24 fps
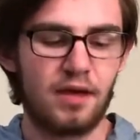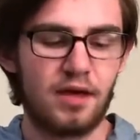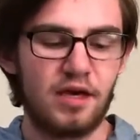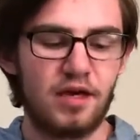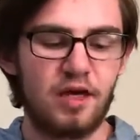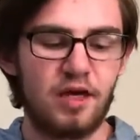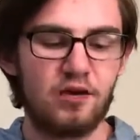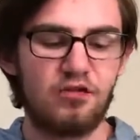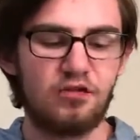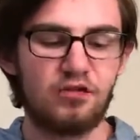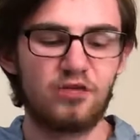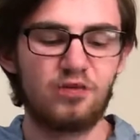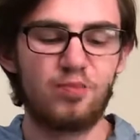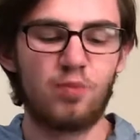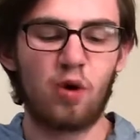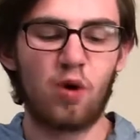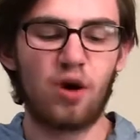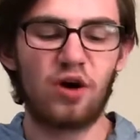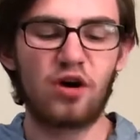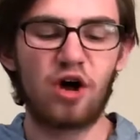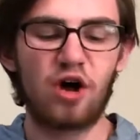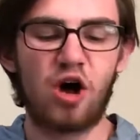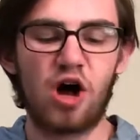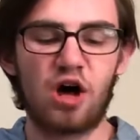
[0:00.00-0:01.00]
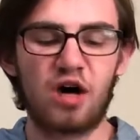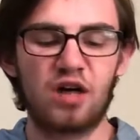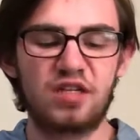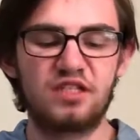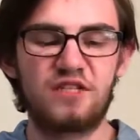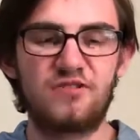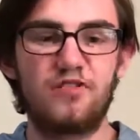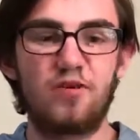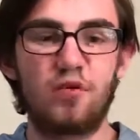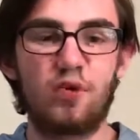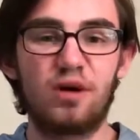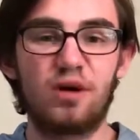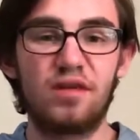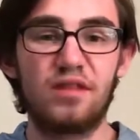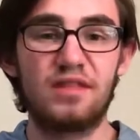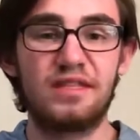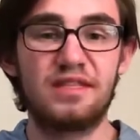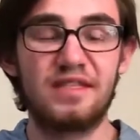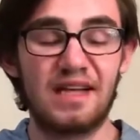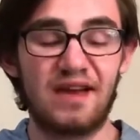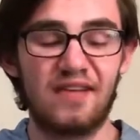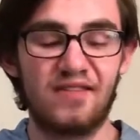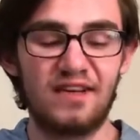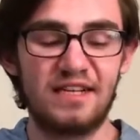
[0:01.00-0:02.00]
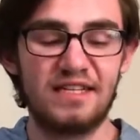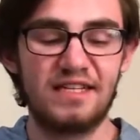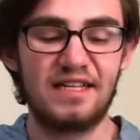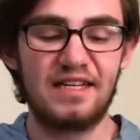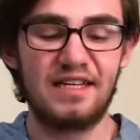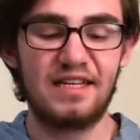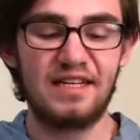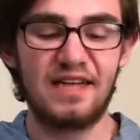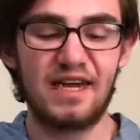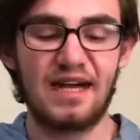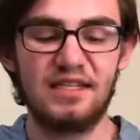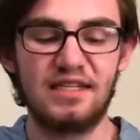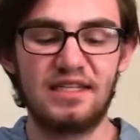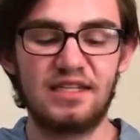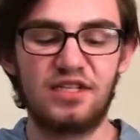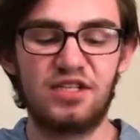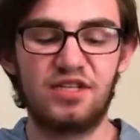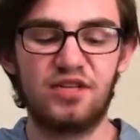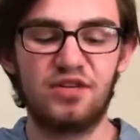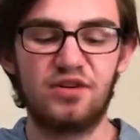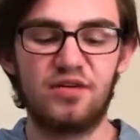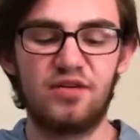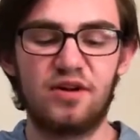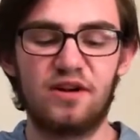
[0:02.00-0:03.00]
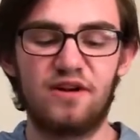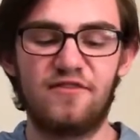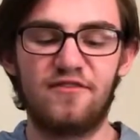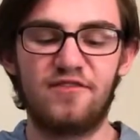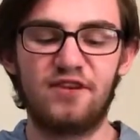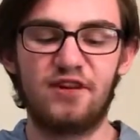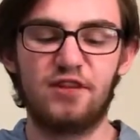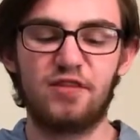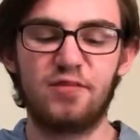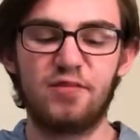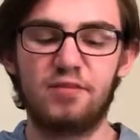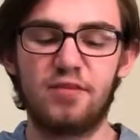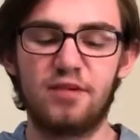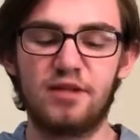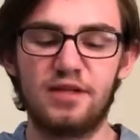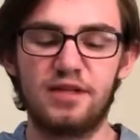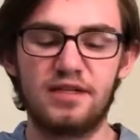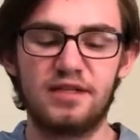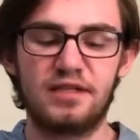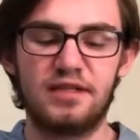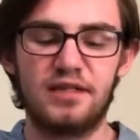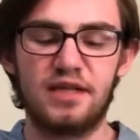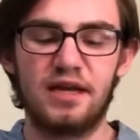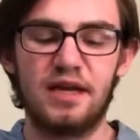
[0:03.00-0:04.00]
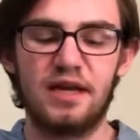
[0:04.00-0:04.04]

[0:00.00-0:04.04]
He was born August 4th, 1792 in a field place